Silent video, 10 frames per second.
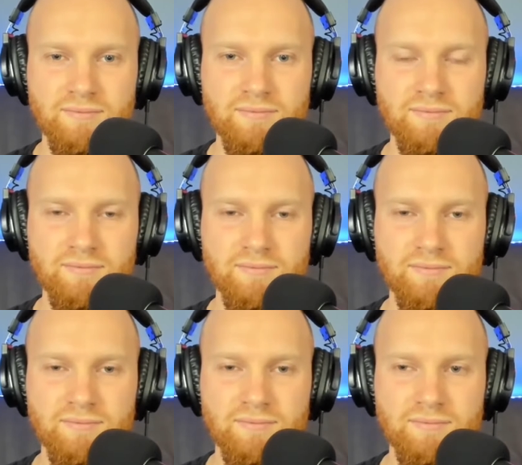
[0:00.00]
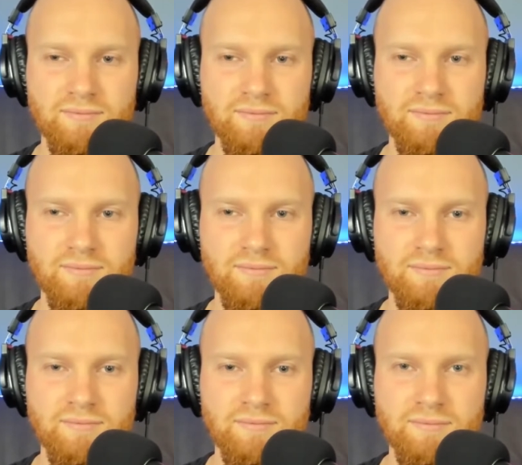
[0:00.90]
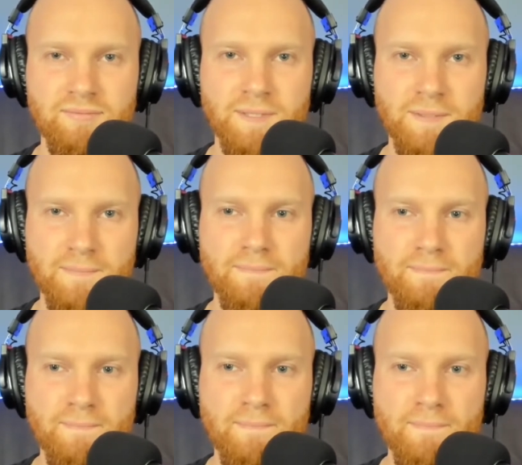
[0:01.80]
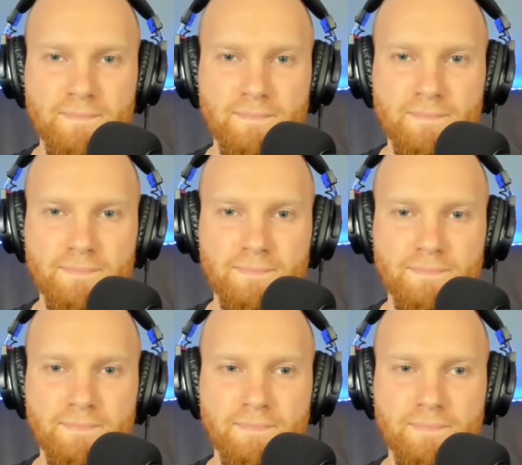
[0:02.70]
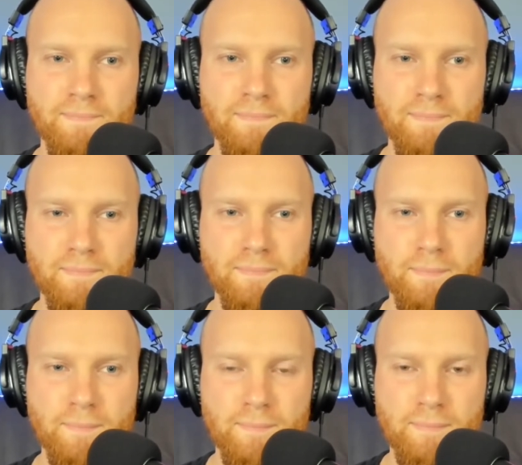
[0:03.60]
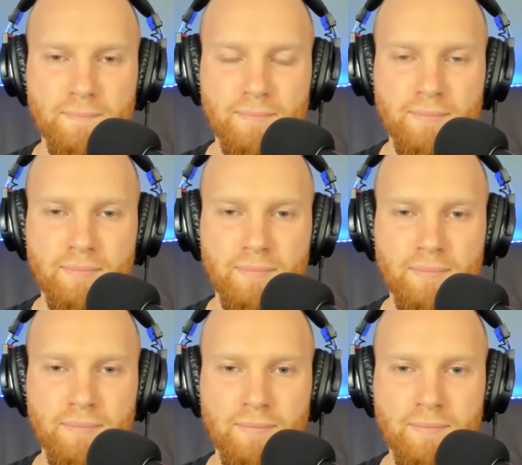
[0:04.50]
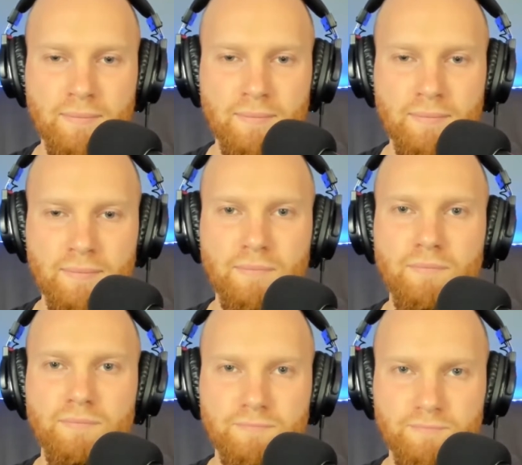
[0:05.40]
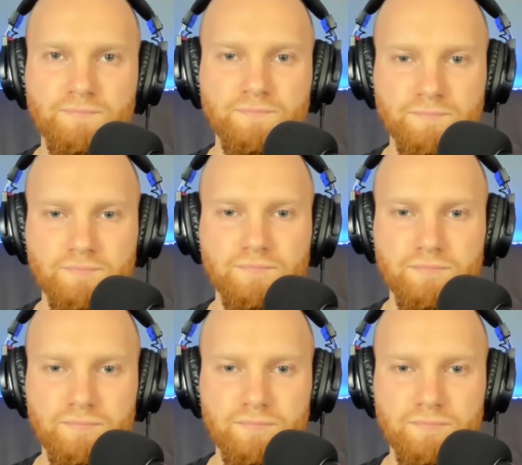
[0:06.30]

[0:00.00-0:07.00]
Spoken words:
This person isn't speaking.